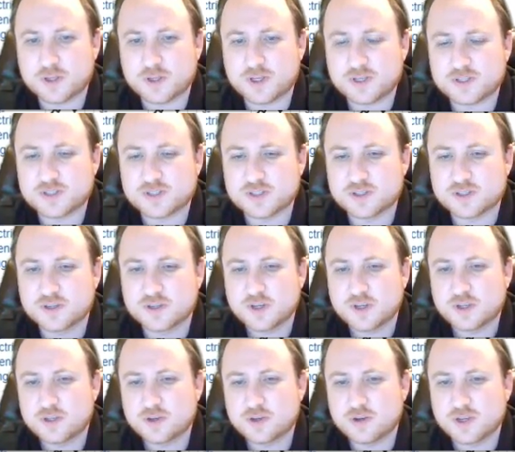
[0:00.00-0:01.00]
hits,
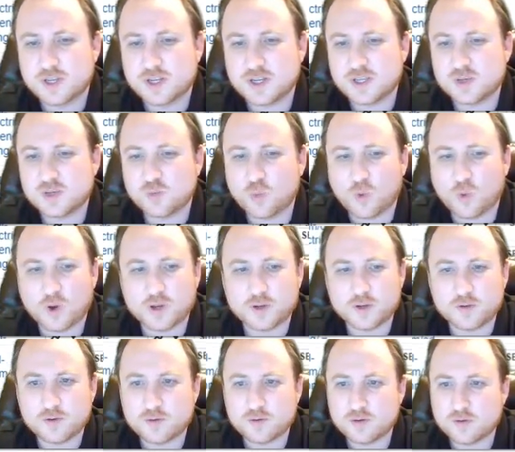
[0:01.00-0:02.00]
you're getting
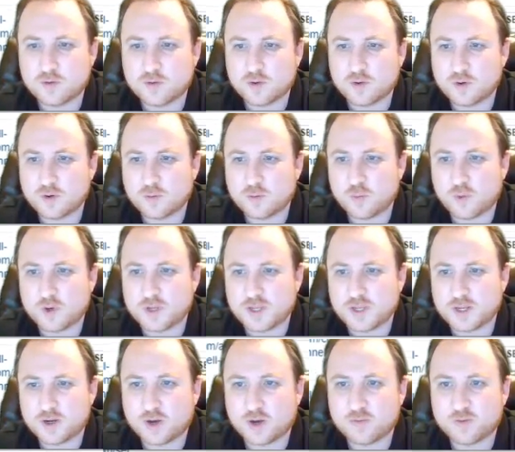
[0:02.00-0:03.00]
one
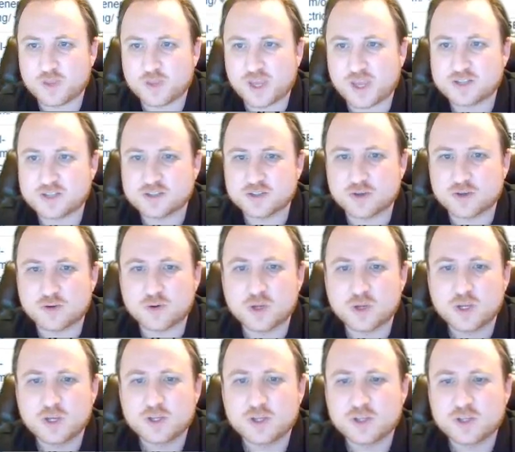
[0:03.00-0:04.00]
hit off of that. So
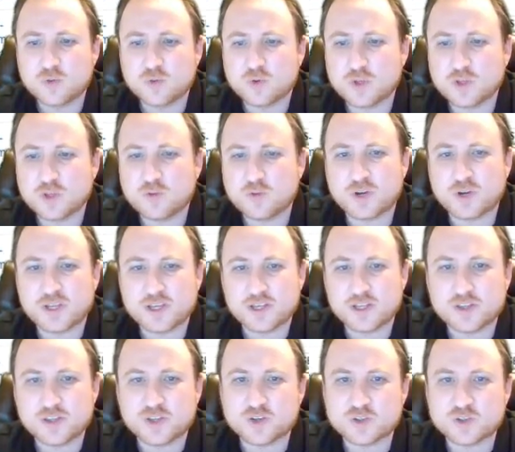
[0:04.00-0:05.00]
you really want to
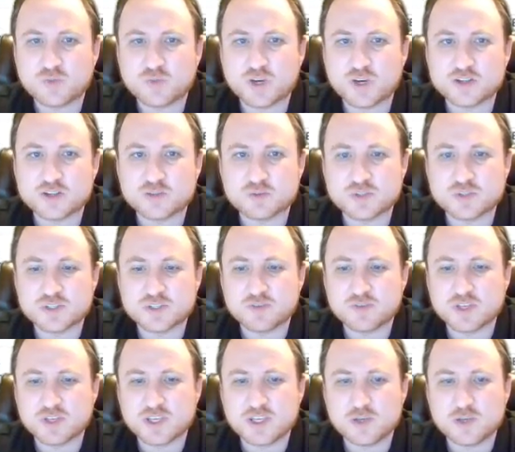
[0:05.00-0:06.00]
hit those buyer
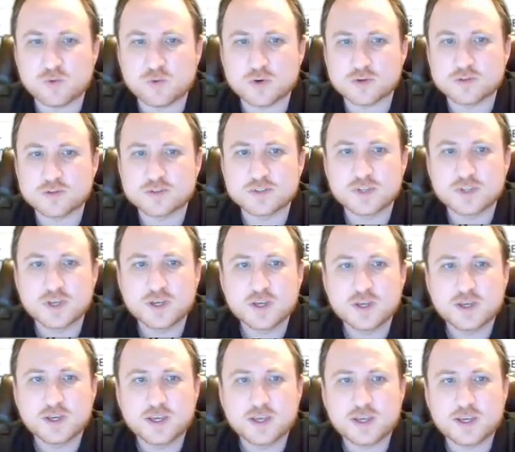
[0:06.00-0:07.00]
specific keywords.
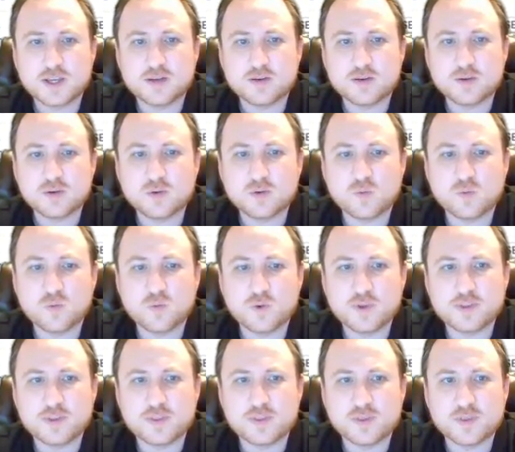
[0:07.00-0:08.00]
And
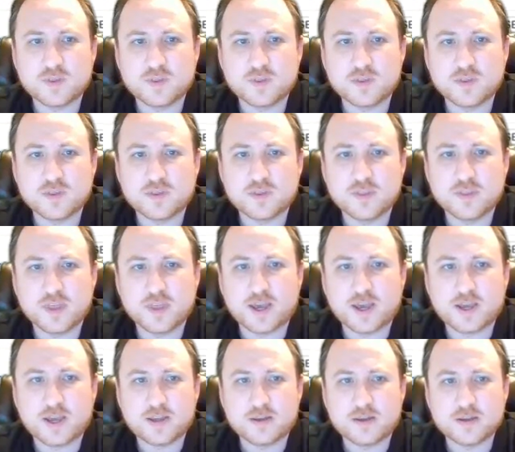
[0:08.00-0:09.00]
with
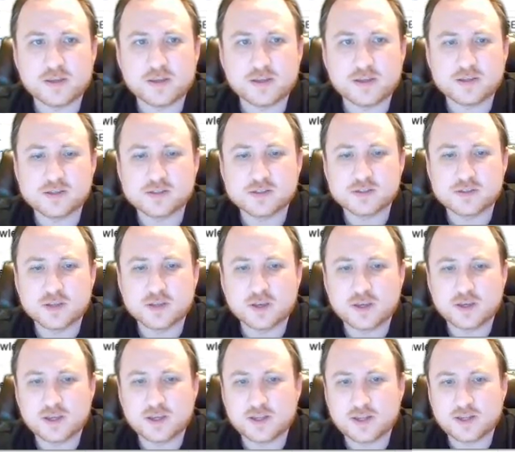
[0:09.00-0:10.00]
that is,
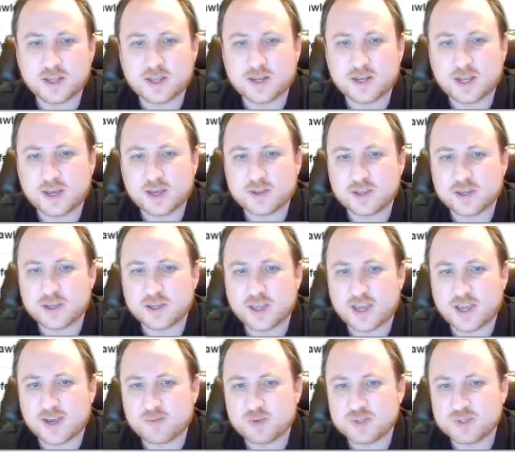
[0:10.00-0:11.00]
and how that
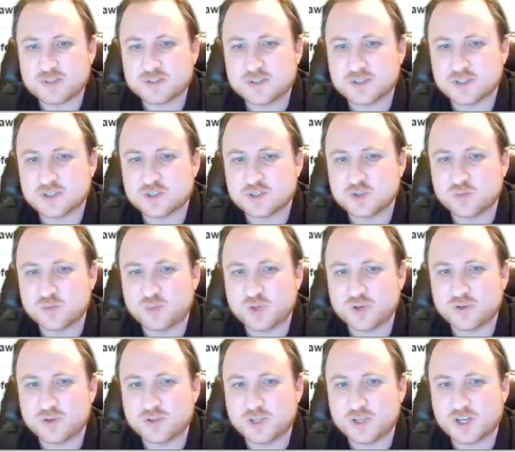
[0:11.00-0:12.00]
happens is you
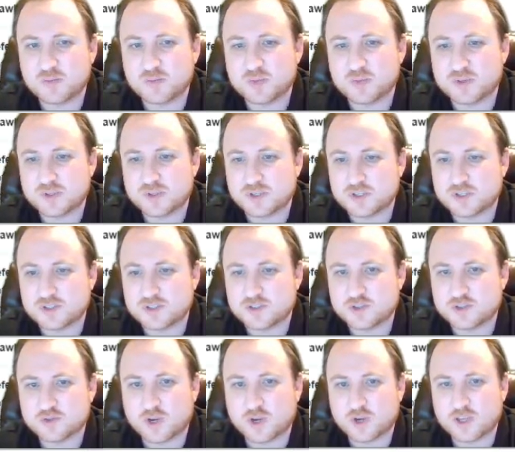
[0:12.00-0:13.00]
build up this
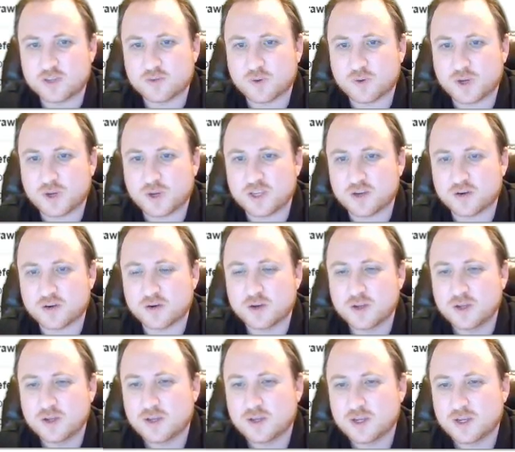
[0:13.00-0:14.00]
strength right here.
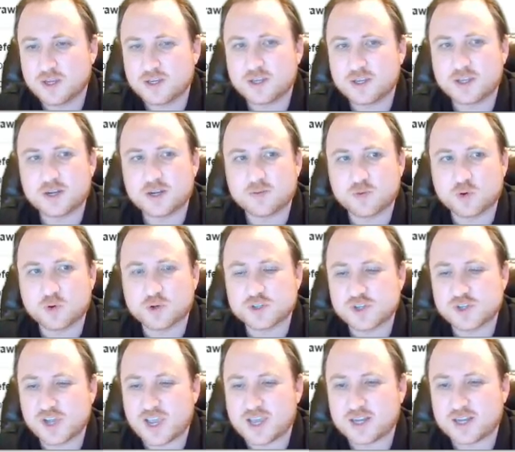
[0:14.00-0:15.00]
and of
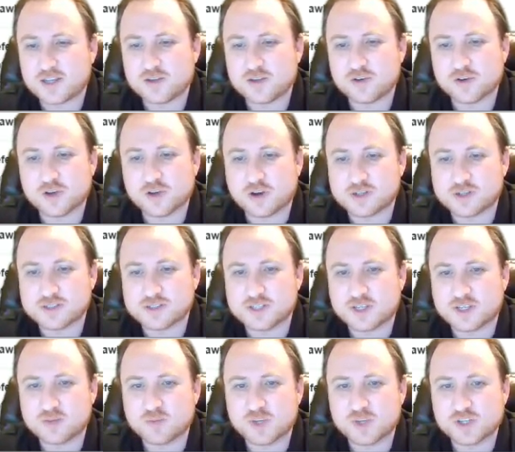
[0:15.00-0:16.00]
course you add it in your
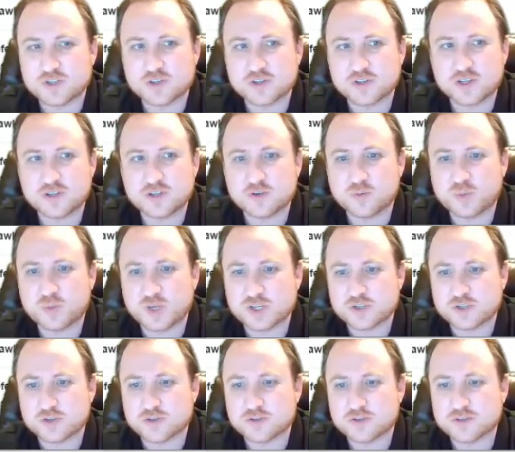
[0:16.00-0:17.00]
content, make sure in your
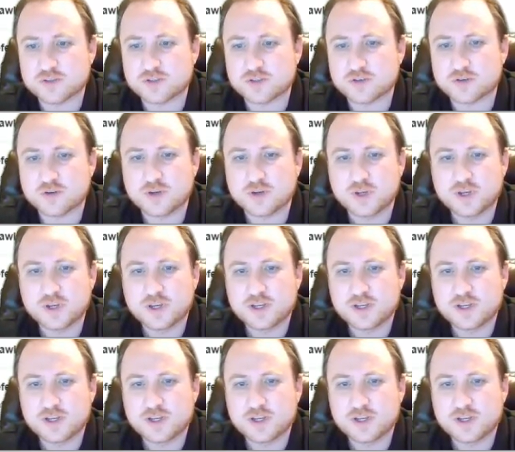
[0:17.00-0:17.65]
pictures and your